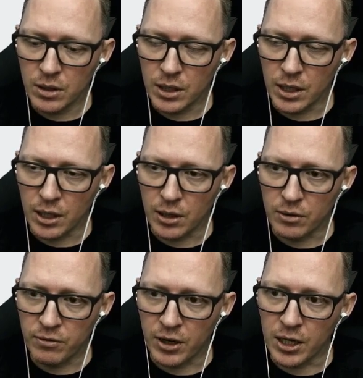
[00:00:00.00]
And
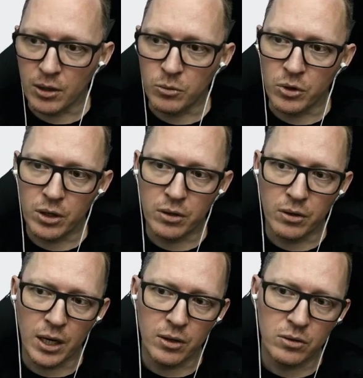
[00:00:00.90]
finding
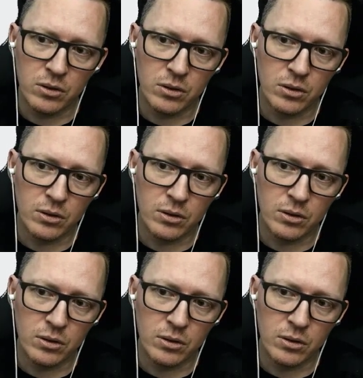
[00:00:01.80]
workarounds